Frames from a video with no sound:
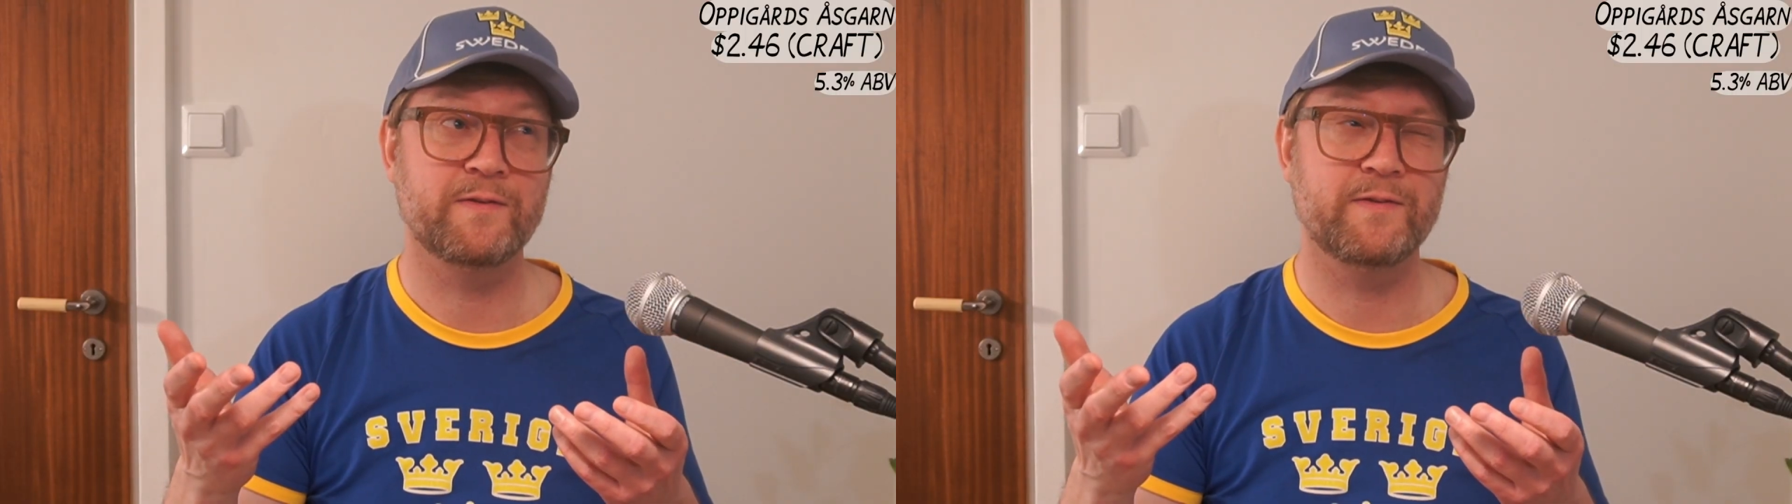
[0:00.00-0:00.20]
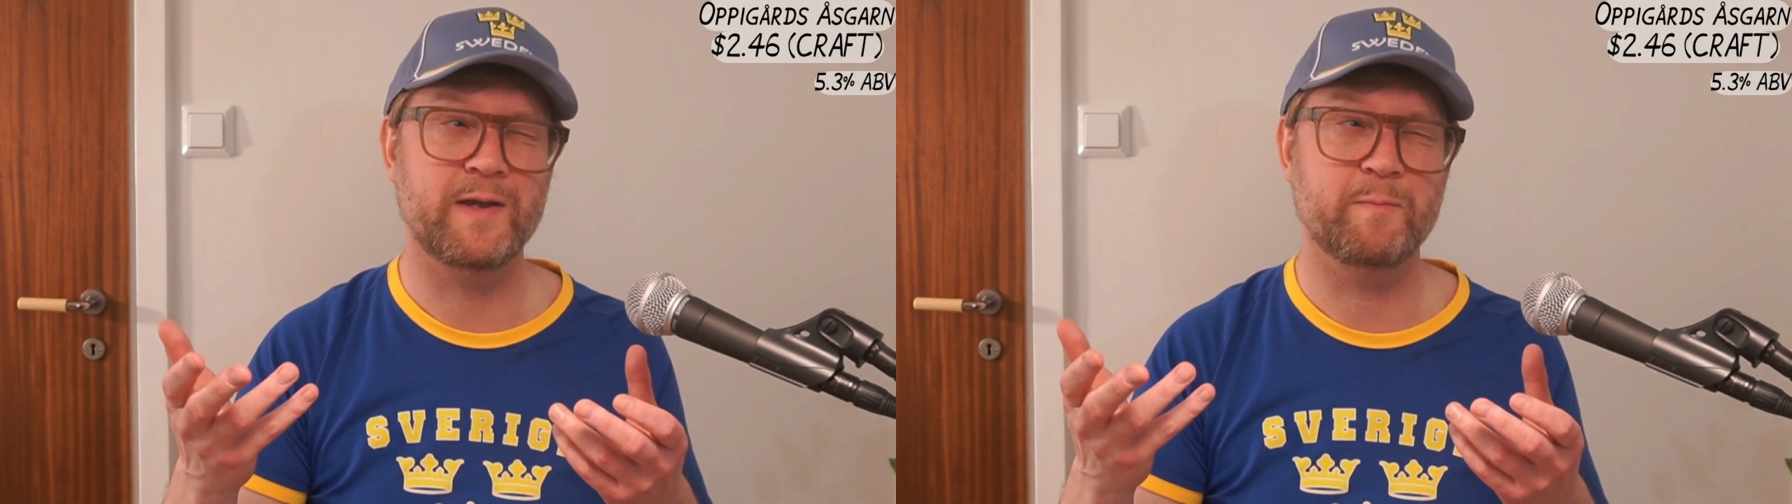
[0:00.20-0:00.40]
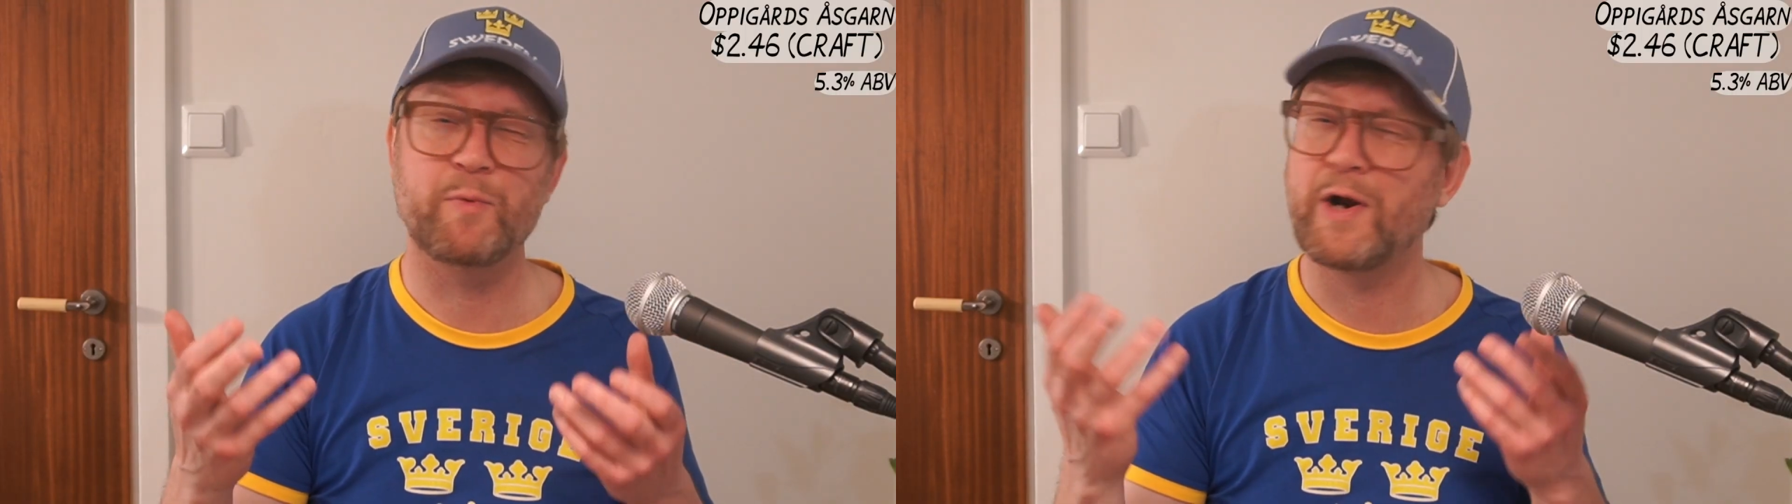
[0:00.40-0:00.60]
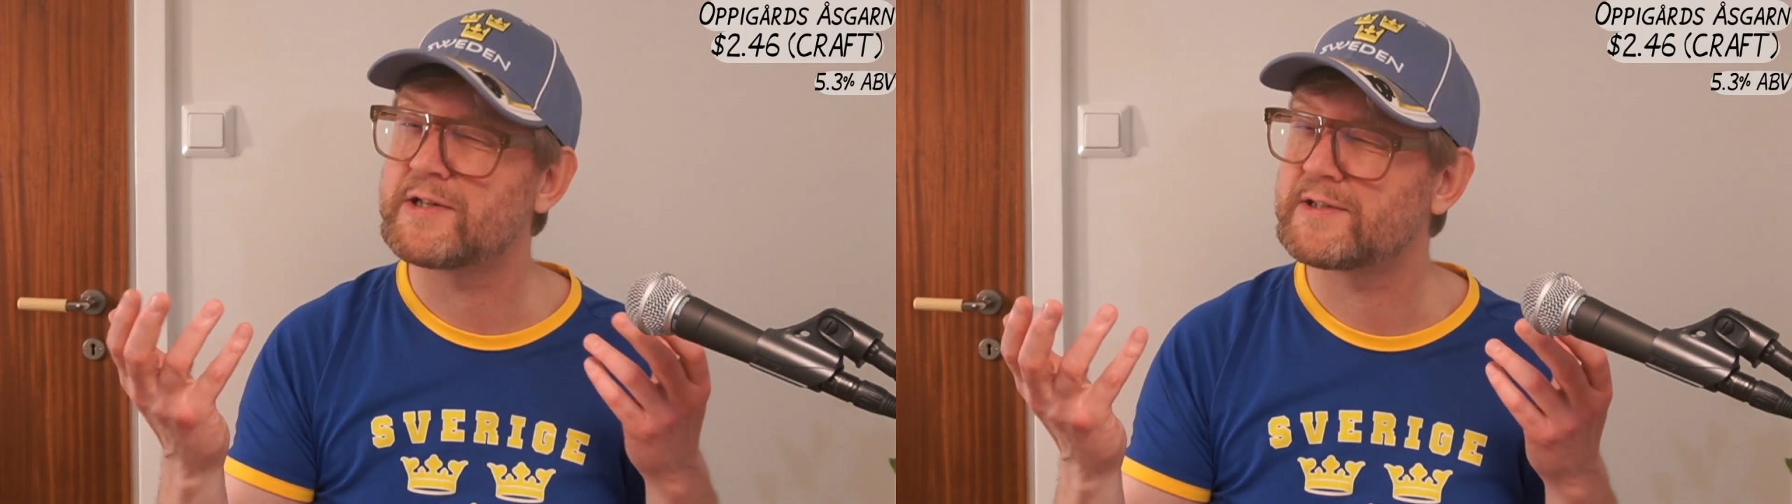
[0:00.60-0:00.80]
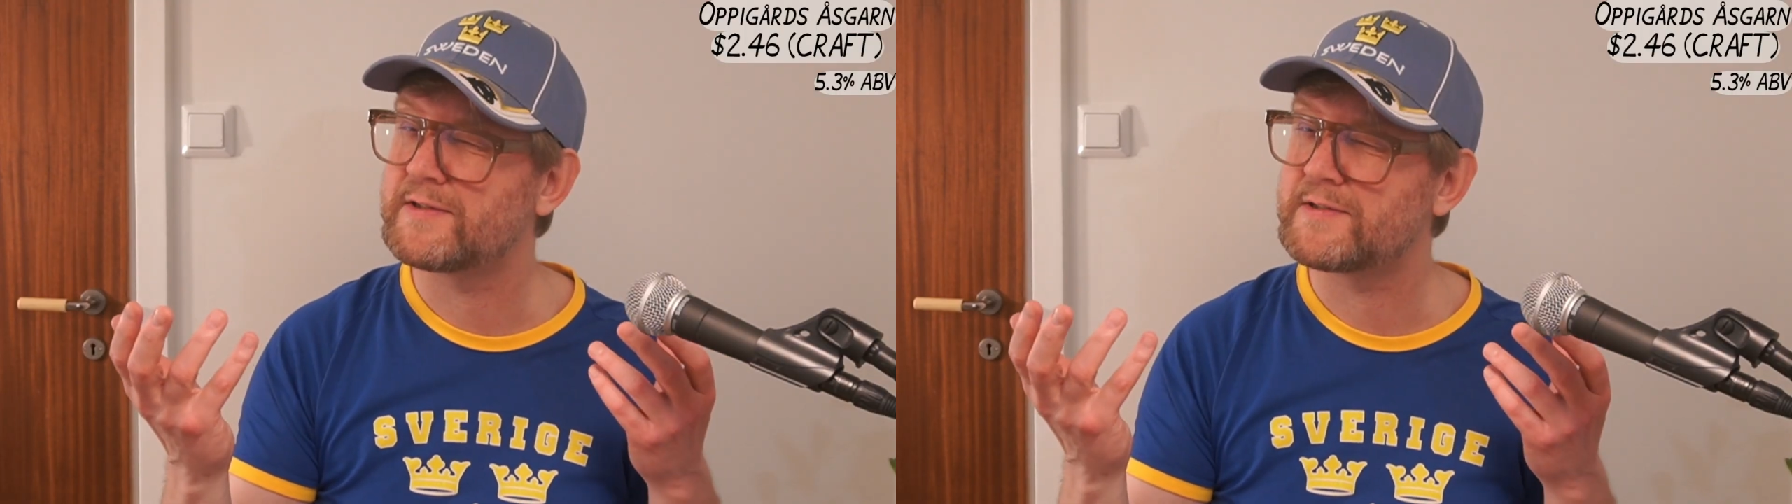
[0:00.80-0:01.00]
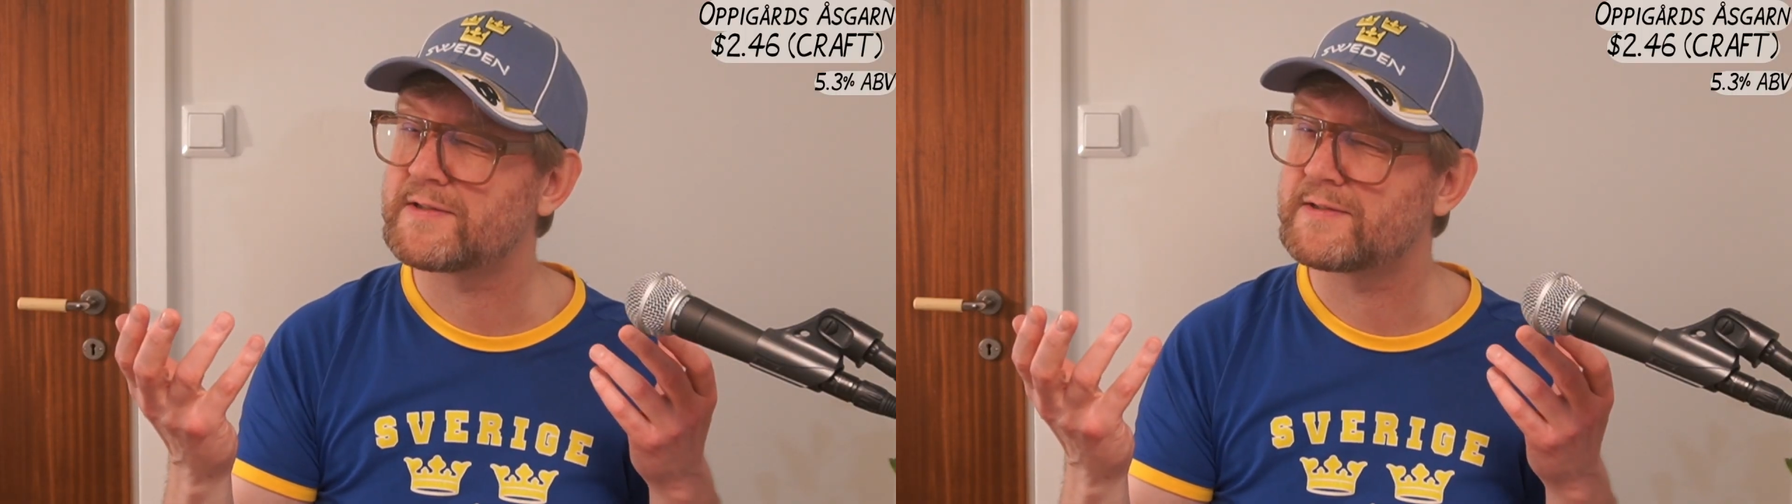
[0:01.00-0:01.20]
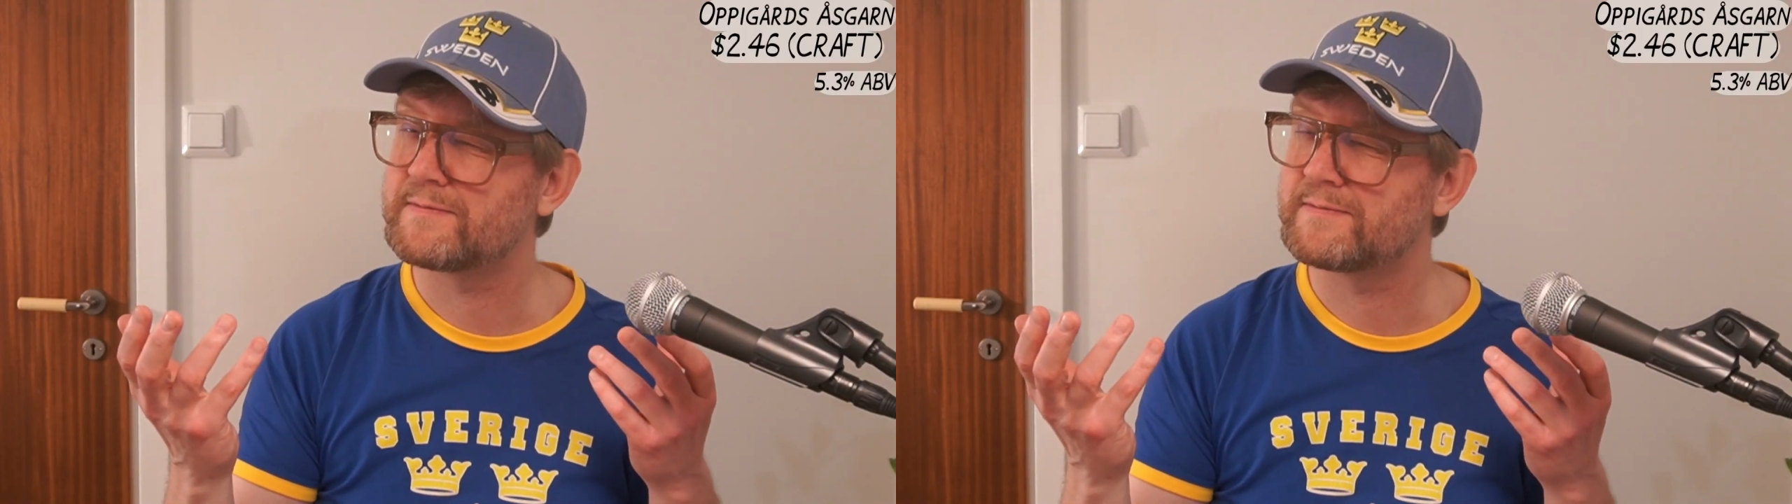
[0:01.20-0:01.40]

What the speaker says: the impressions.